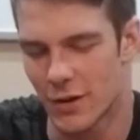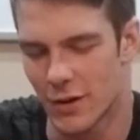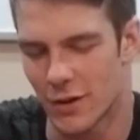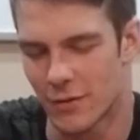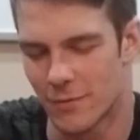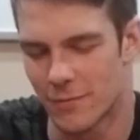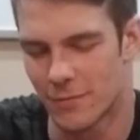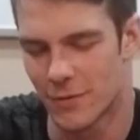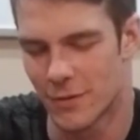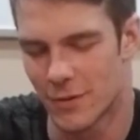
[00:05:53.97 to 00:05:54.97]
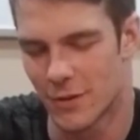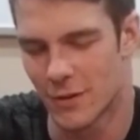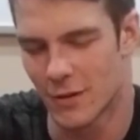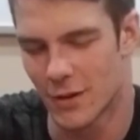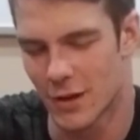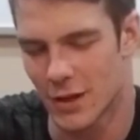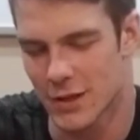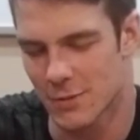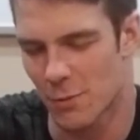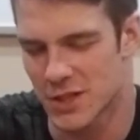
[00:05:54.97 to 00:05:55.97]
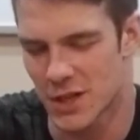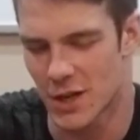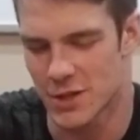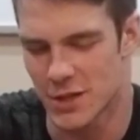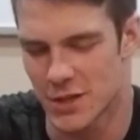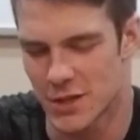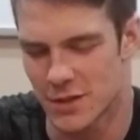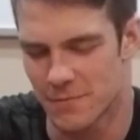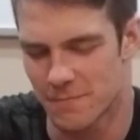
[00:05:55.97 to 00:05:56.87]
here. Guess I'm a misogynist.